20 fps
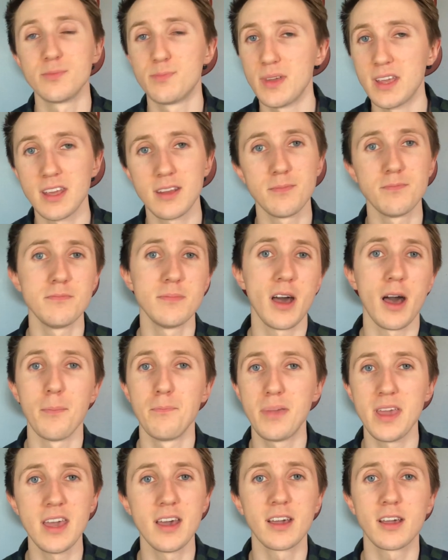
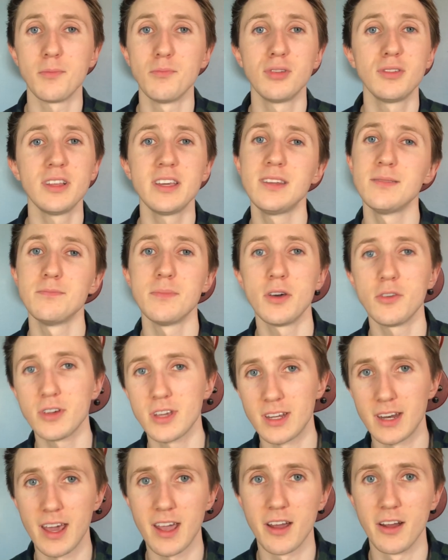be a complete
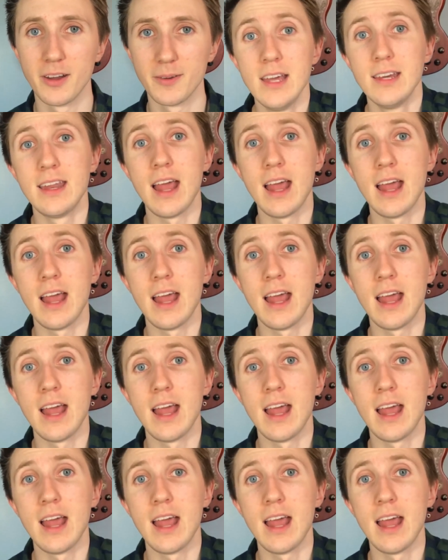millionaire.